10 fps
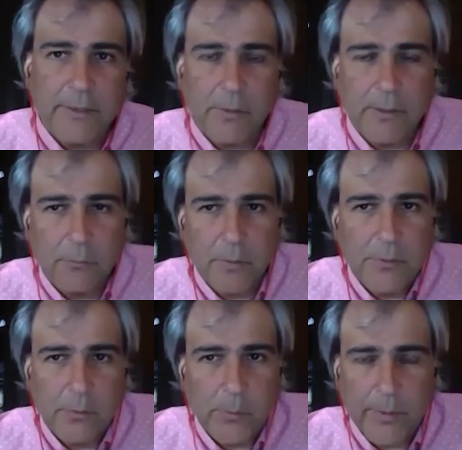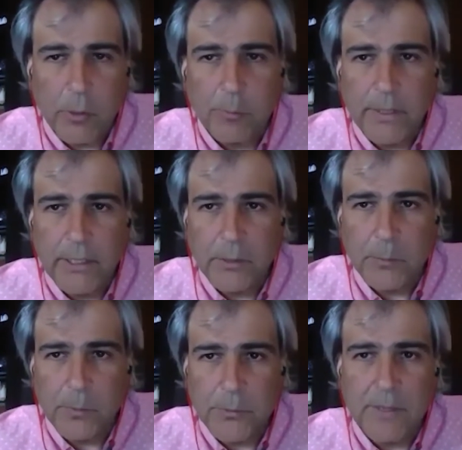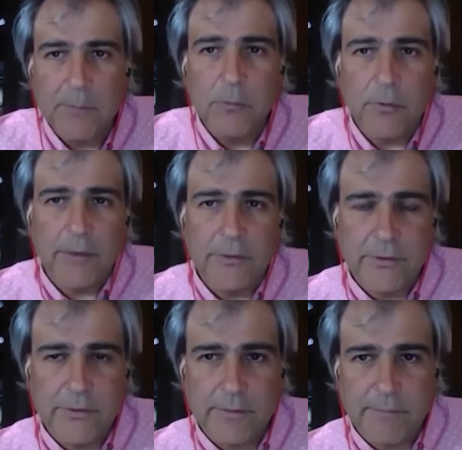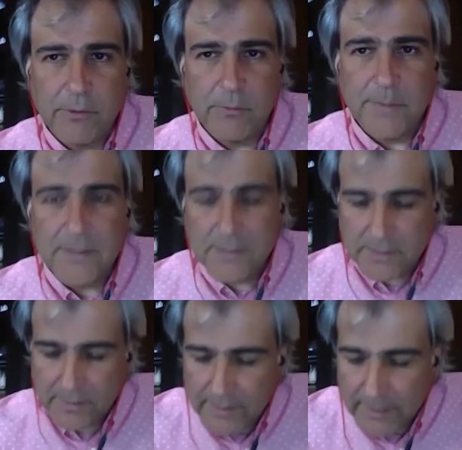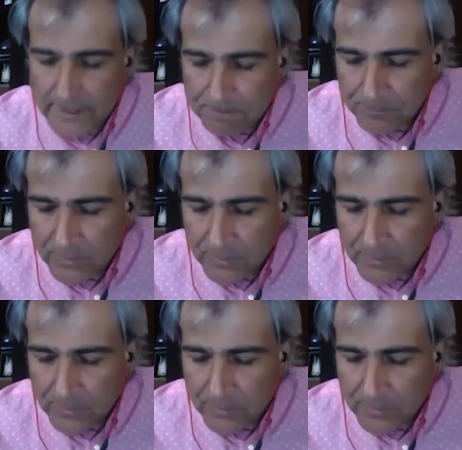Whether we're reopening or we're trying to move on to the business of the day.